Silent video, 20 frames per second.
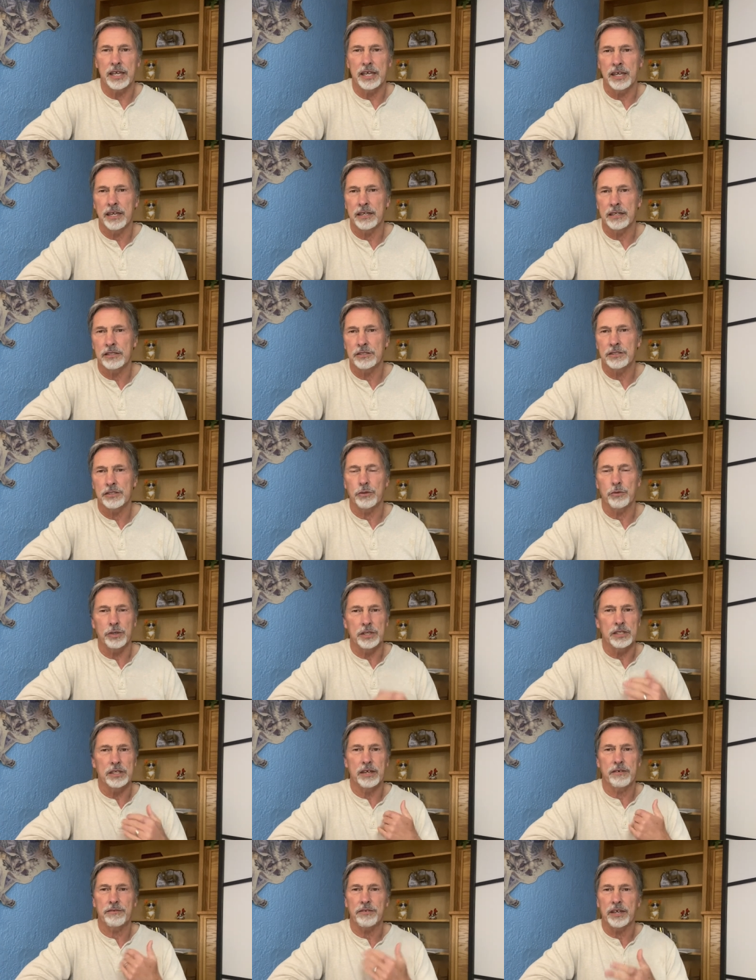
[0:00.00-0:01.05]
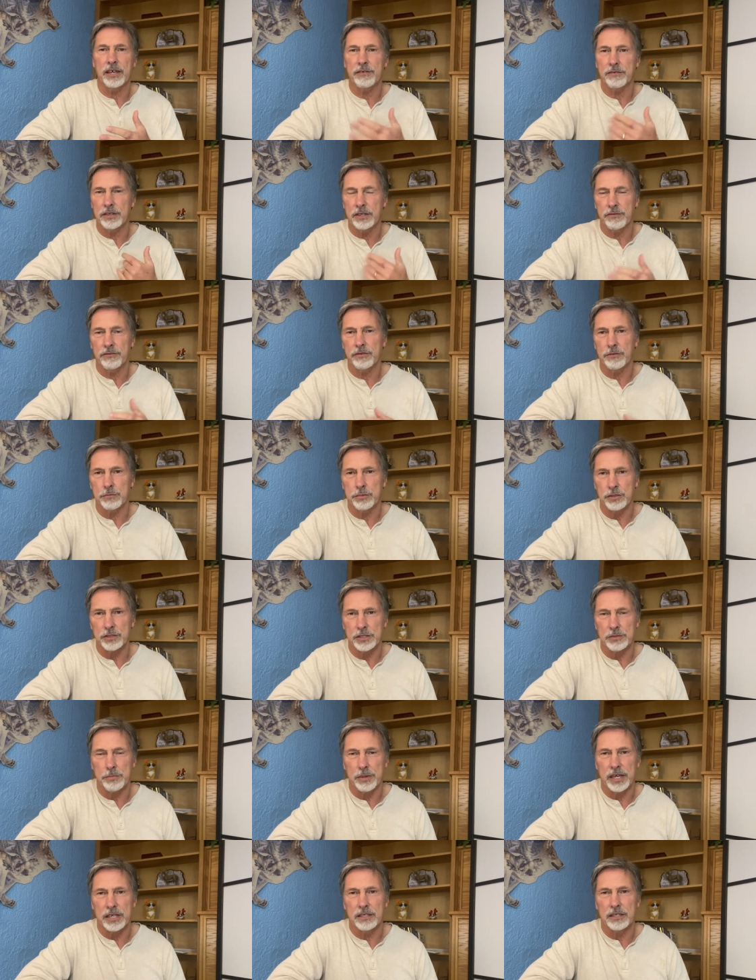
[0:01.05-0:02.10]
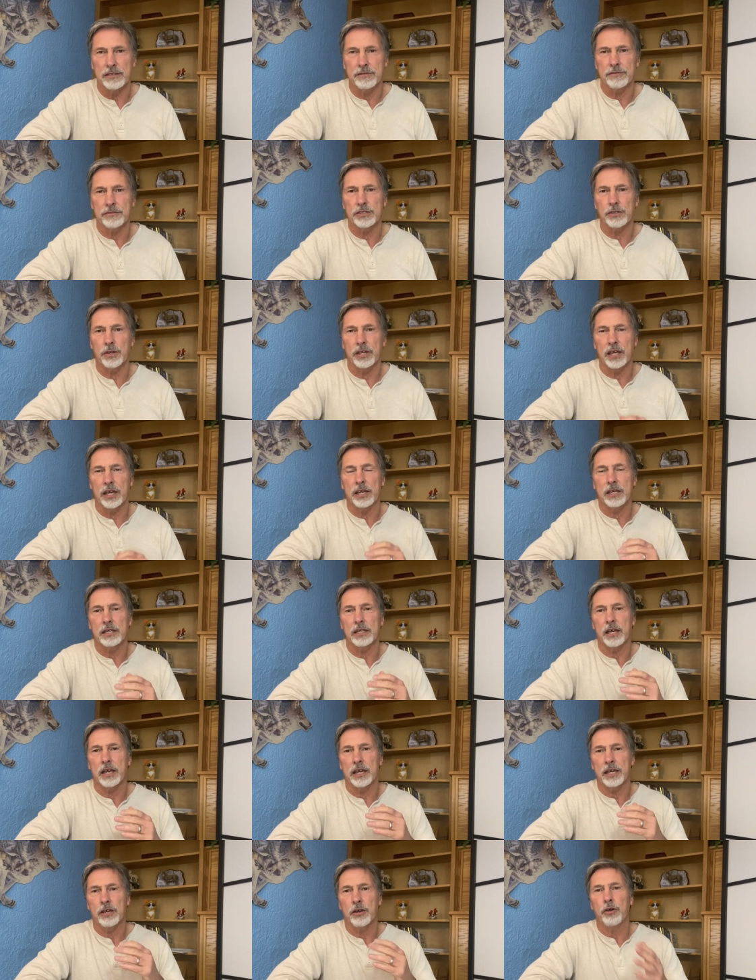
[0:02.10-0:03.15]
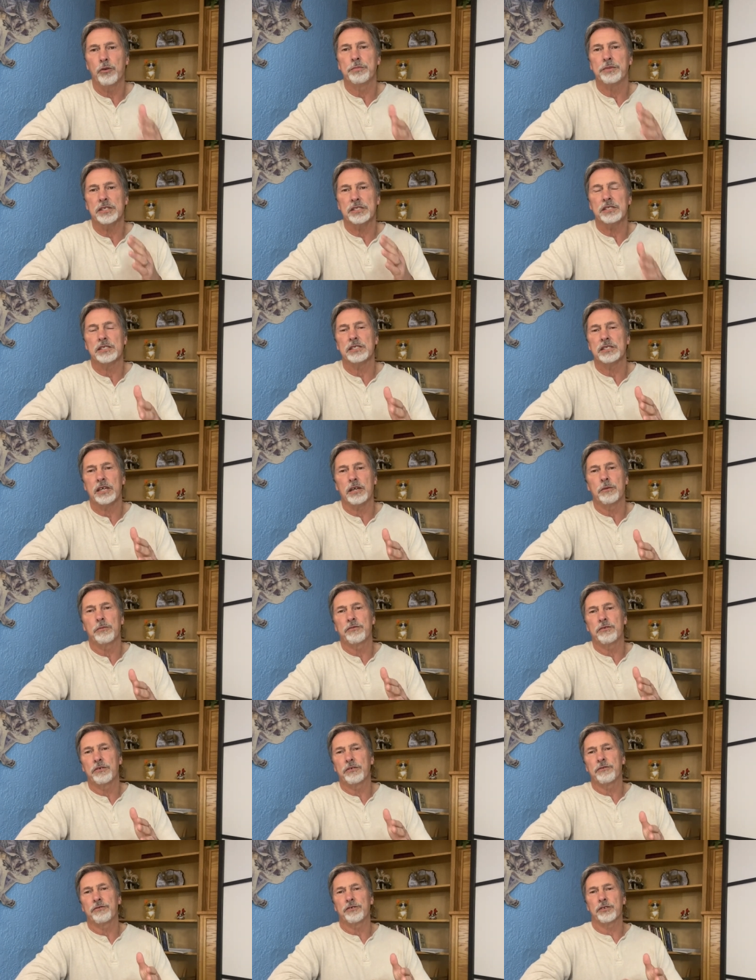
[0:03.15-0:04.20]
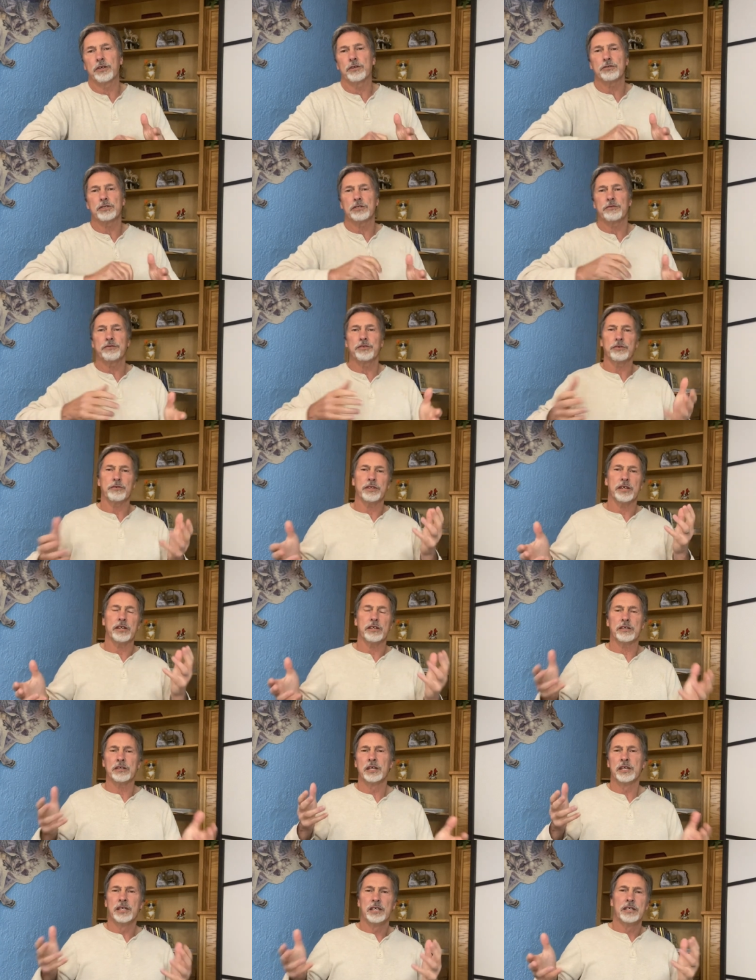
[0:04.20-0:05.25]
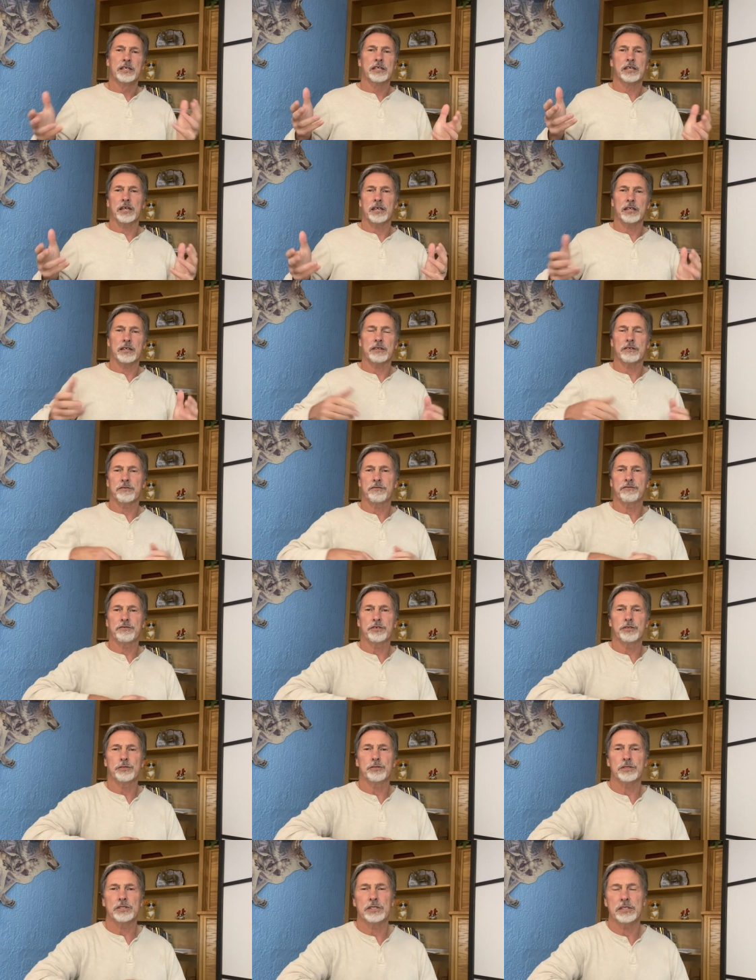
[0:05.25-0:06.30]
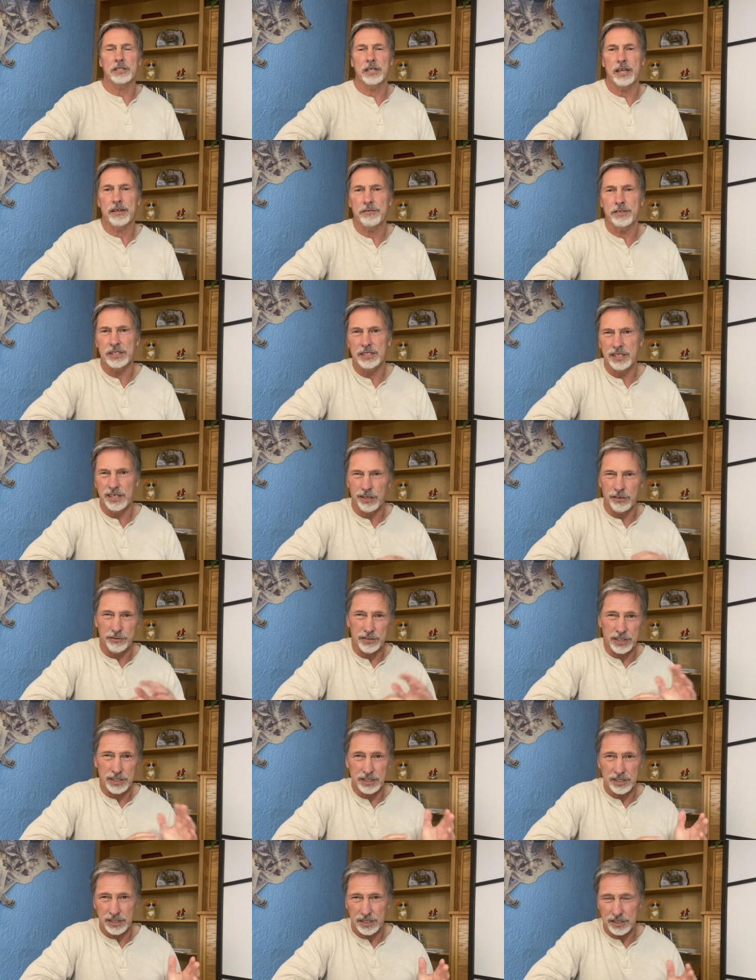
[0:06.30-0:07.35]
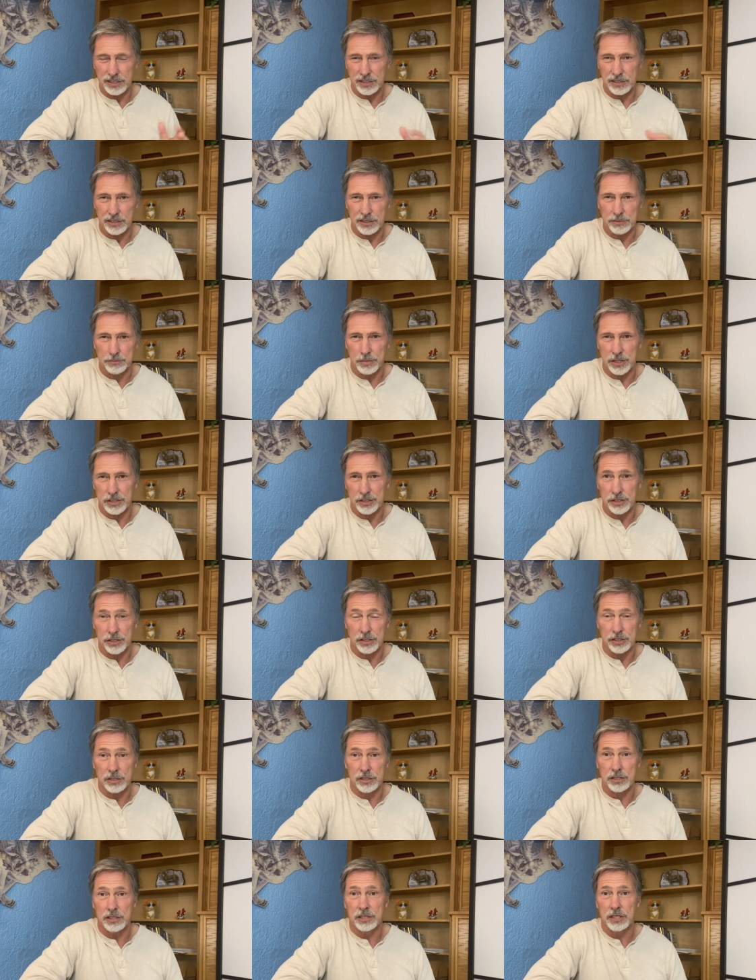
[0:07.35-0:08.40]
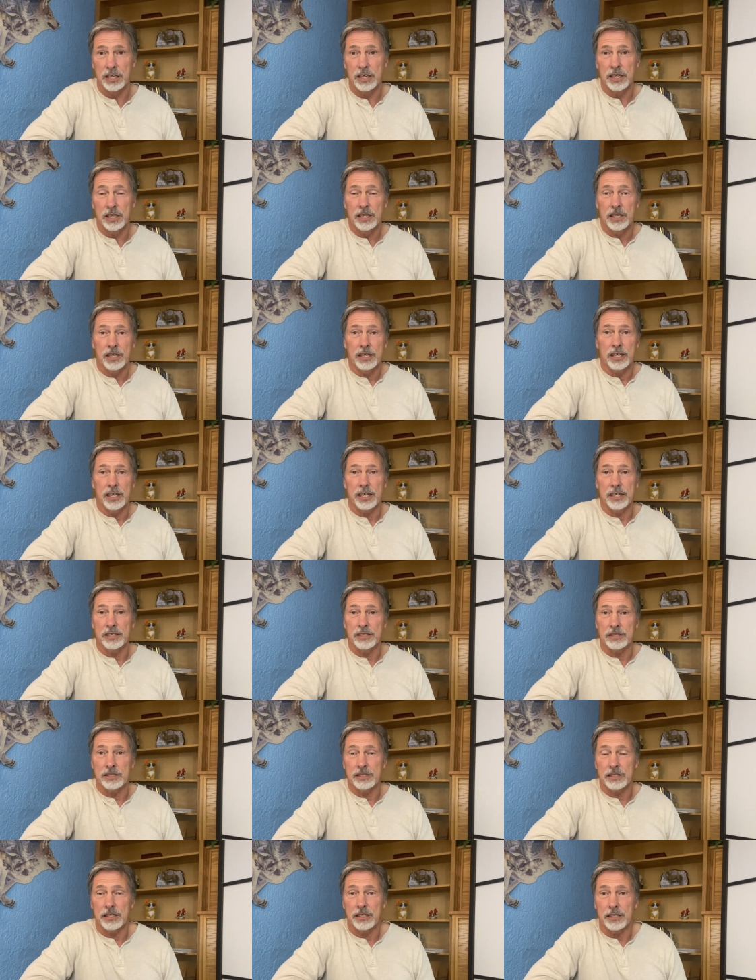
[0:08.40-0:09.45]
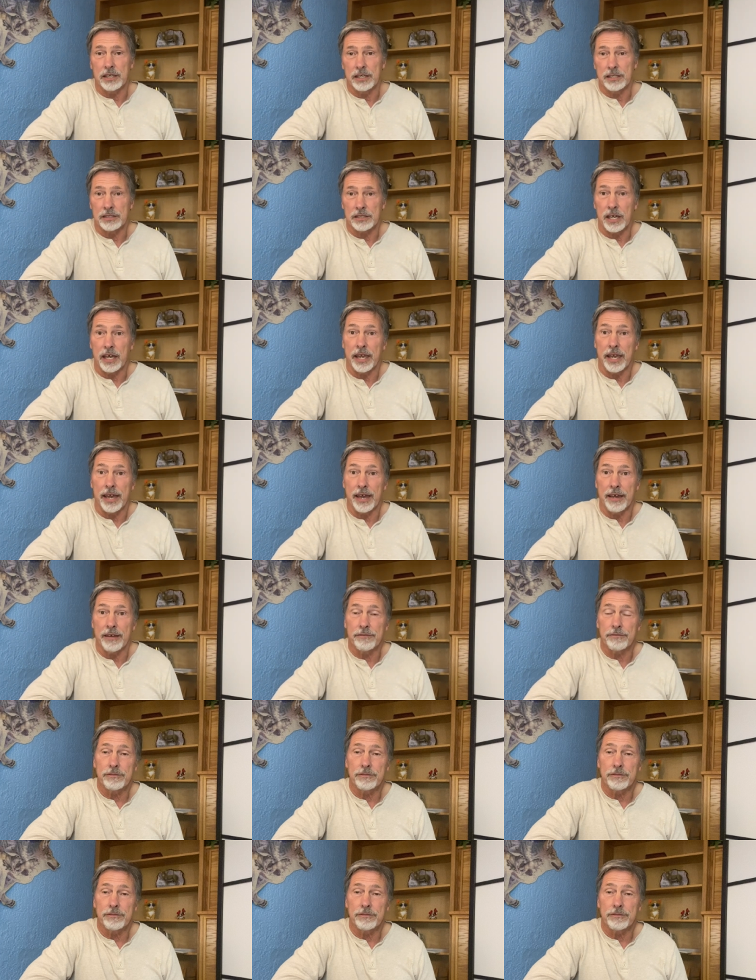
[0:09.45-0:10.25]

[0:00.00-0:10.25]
And so we definitely have a different perspective. So I, I hope this is helpful for those of you that are kind of confused and haven't delved into this as much as as uh, as I have.